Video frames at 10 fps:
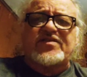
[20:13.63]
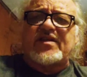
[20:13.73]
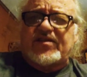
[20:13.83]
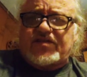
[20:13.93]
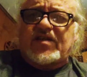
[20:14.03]
You
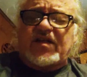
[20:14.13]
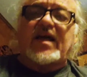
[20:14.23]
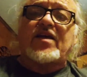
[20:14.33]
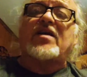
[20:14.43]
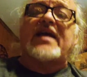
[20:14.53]
listen to me
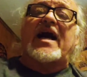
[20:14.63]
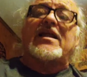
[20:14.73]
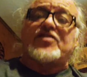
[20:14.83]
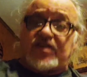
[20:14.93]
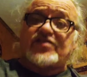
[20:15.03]
like in
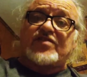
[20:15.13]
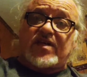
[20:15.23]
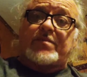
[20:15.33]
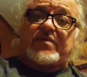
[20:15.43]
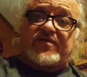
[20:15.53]
college. You listen to
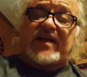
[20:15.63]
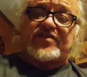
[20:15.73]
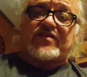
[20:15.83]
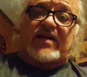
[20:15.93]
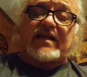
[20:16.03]
the
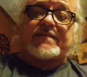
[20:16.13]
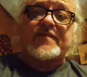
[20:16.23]
professor, right?